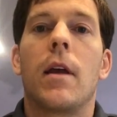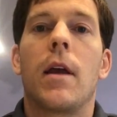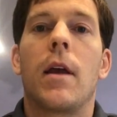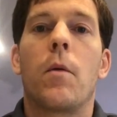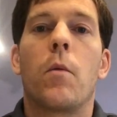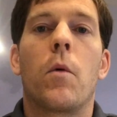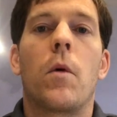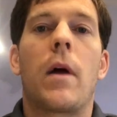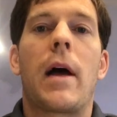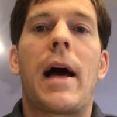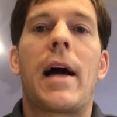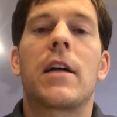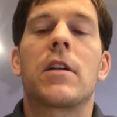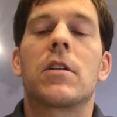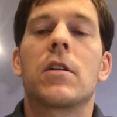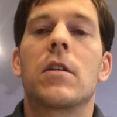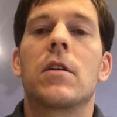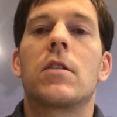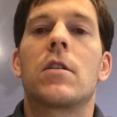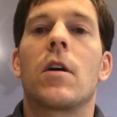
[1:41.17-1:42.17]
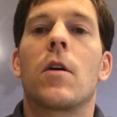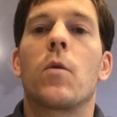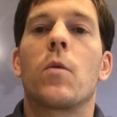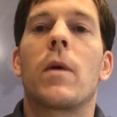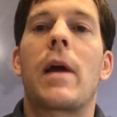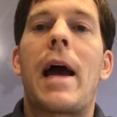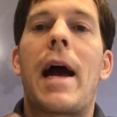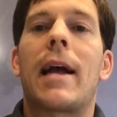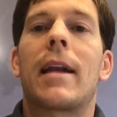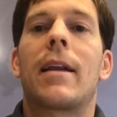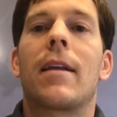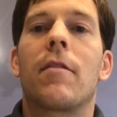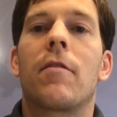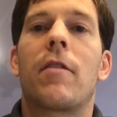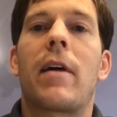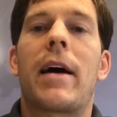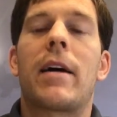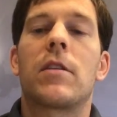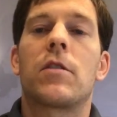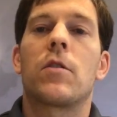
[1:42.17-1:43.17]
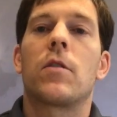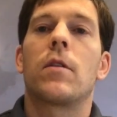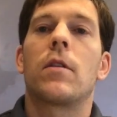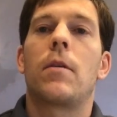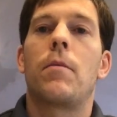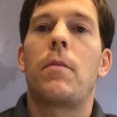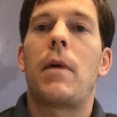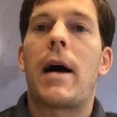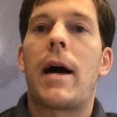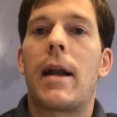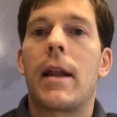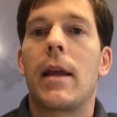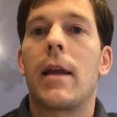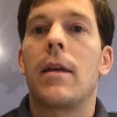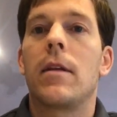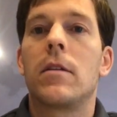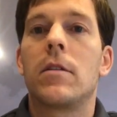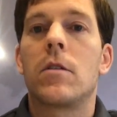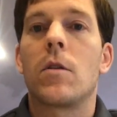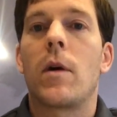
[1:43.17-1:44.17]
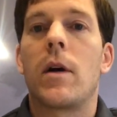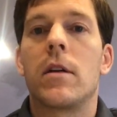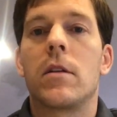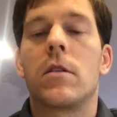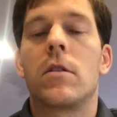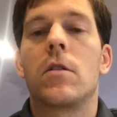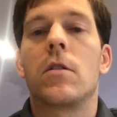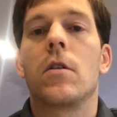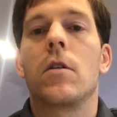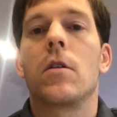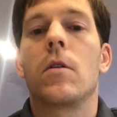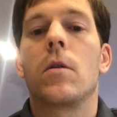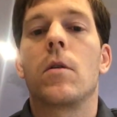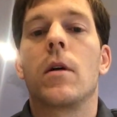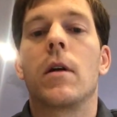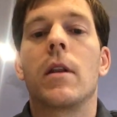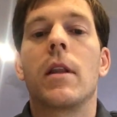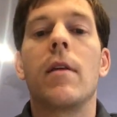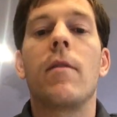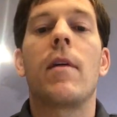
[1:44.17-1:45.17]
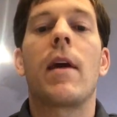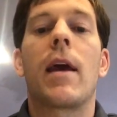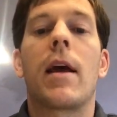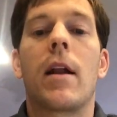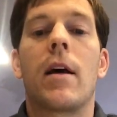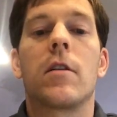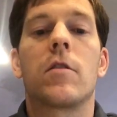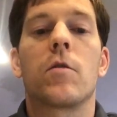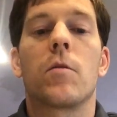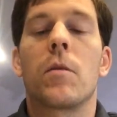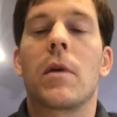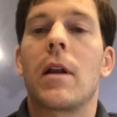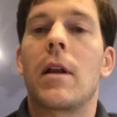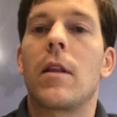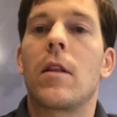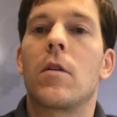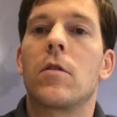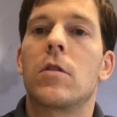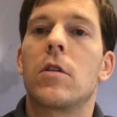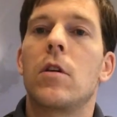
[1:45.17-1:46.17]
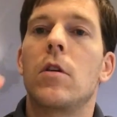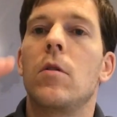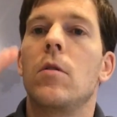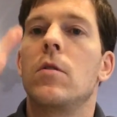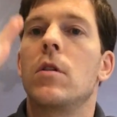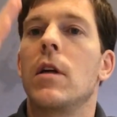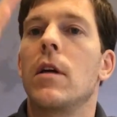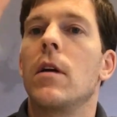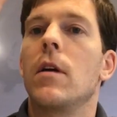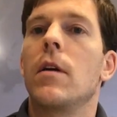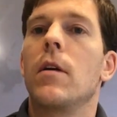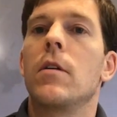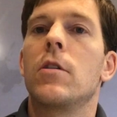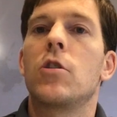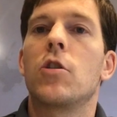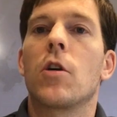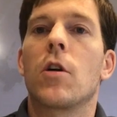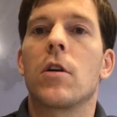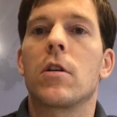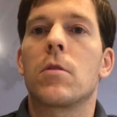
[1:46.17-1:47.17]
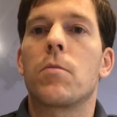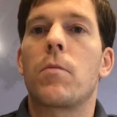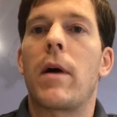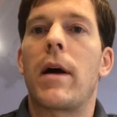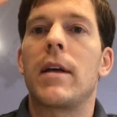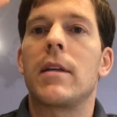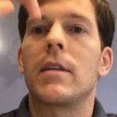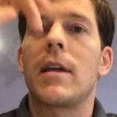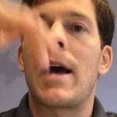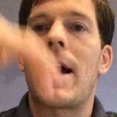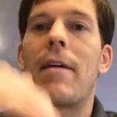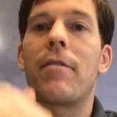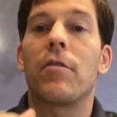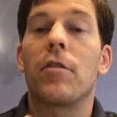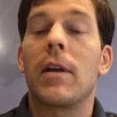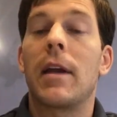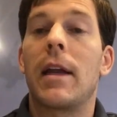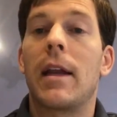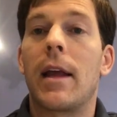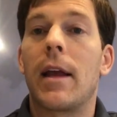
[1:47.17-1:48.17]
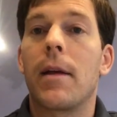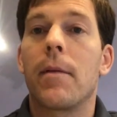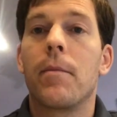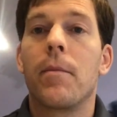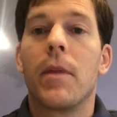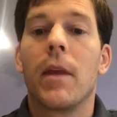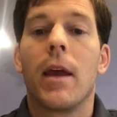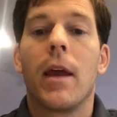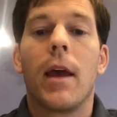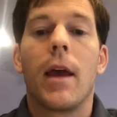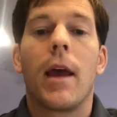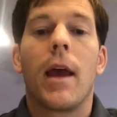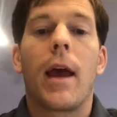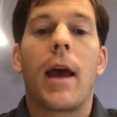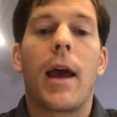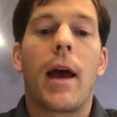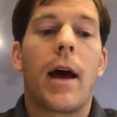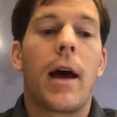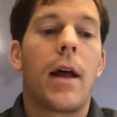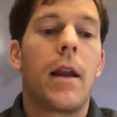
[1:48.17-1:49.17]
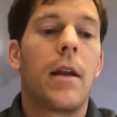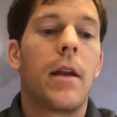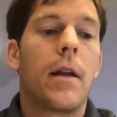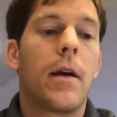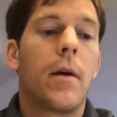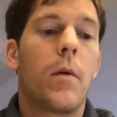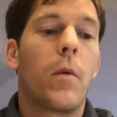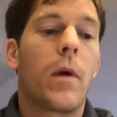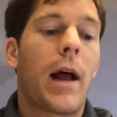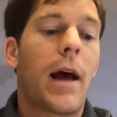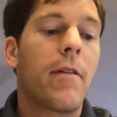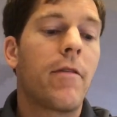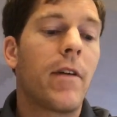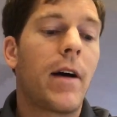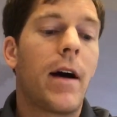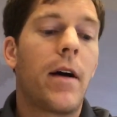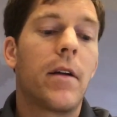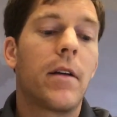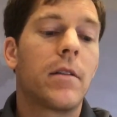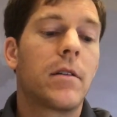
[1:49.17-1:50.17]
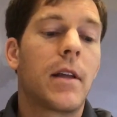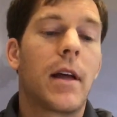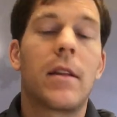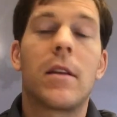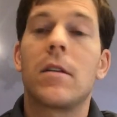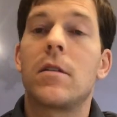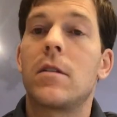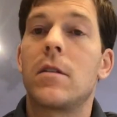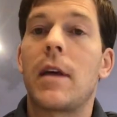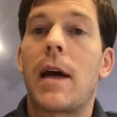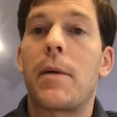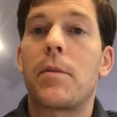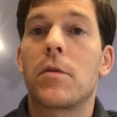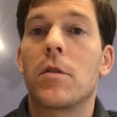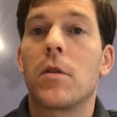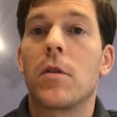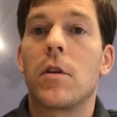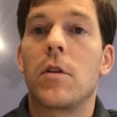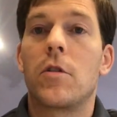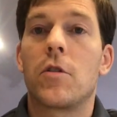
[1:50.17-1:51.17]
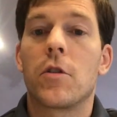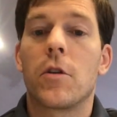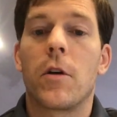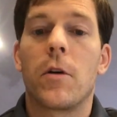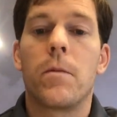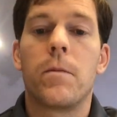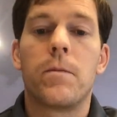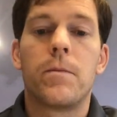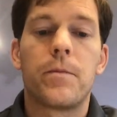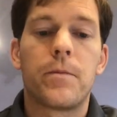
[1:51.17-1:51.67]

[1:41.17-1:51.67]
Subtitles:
it will actually start reacting faster in the body so as to alleviate us from getting those huge sugar spikes after eating. And what I found is that this is absolutely true.